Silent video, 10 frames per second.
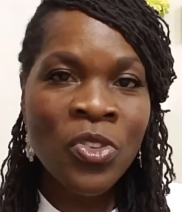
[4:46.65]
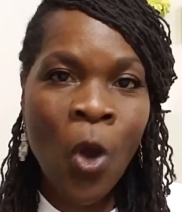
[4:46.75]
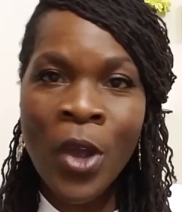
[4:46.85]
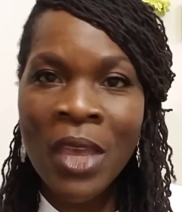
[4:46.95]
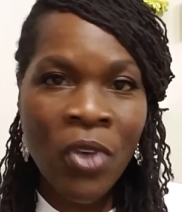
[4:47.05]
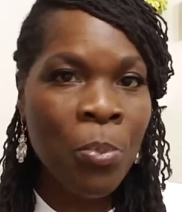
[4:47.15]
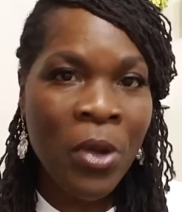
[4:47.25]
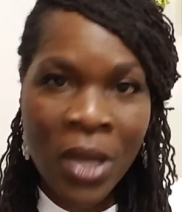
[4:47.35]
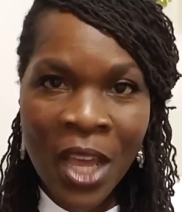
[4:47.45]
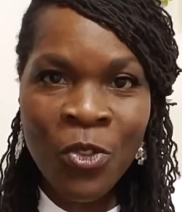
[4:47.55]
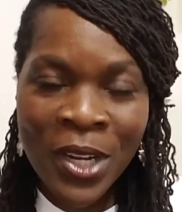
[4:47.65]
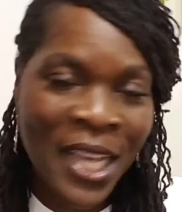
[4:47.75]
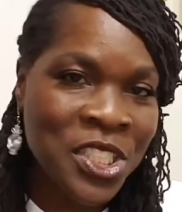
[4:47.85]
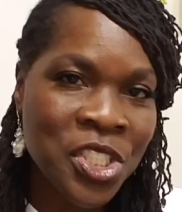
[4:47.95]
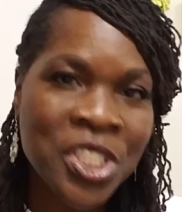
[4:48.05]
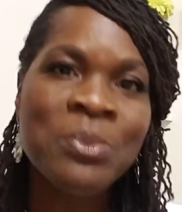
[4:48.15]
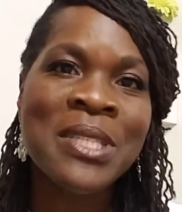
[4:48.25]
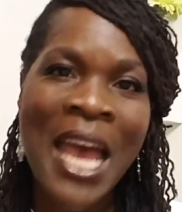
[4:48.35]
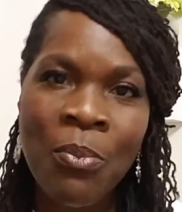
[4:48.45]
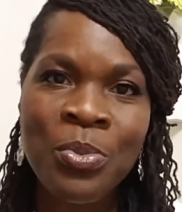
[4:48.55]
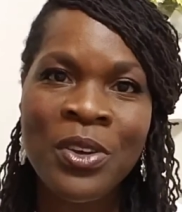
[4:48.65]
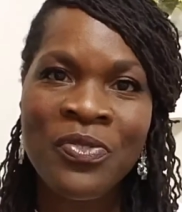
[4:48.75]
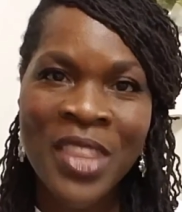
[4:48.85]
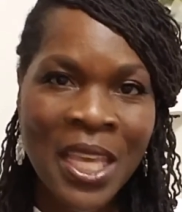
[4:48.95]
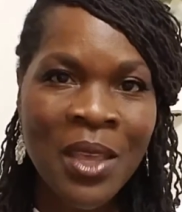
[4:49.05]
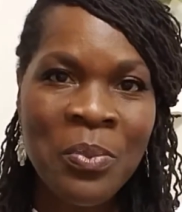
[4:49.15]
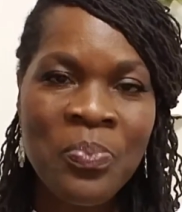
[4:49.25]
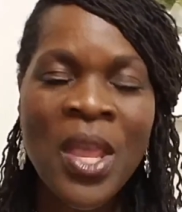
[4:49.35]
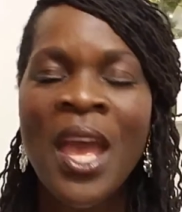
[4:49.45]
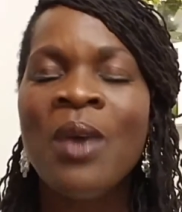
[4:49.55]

don't give up on love relationships type of theme.